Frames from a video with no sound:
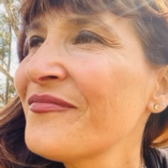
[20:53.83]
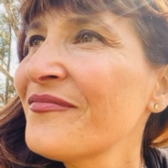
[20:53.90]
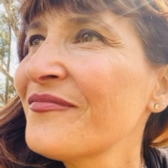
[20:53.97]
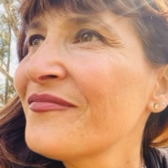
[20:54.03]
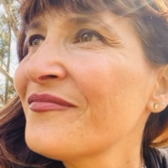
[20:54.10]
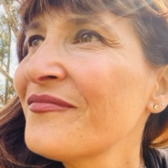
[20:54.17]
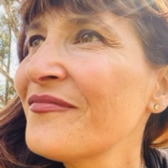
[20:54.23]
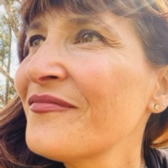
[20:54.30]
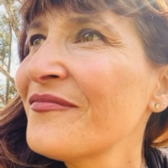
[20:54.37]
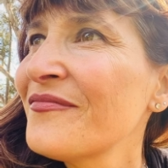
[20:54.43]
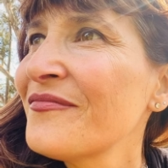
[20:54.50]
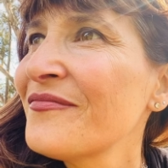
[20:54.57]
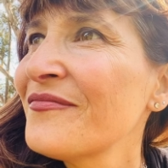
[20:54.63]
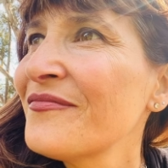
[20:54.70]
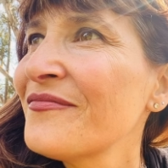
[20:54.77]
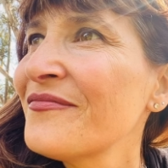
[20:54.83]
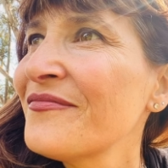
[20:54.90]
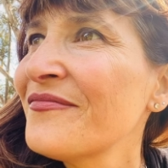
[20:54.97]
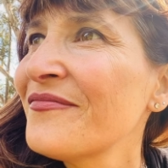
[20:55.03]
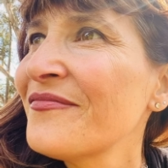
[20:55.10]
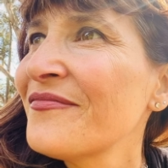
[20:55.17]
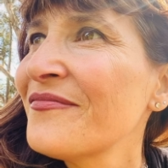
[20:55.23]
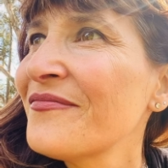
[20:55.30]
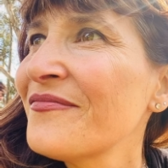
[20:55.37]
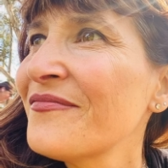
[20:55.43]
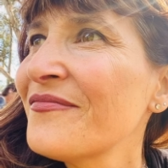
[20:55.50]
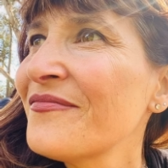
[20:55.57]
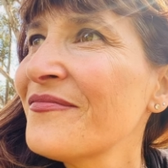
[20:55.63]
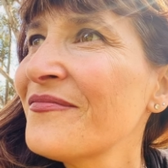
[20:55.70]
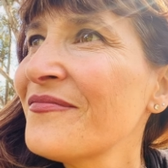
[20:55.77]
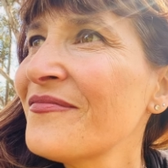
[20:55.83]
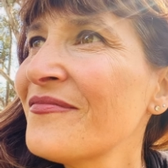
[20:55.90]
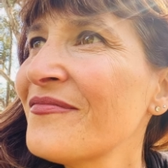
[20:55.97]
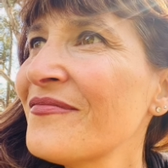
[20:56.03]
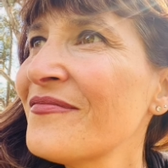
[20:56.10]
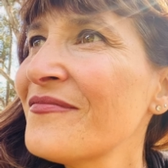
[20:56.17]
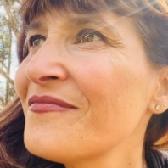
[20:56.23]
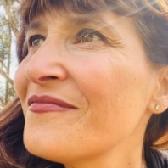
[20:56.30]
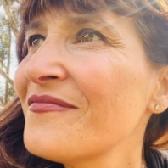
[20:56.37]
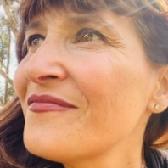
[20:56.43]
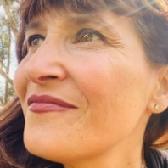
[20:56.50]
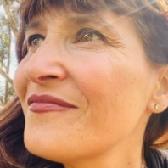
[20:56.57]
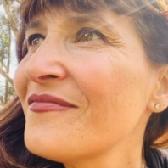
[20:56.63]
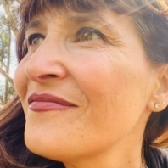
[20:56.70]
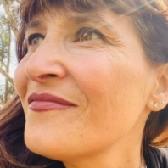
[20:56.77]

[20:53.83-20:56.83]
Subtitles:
Nobody speaks.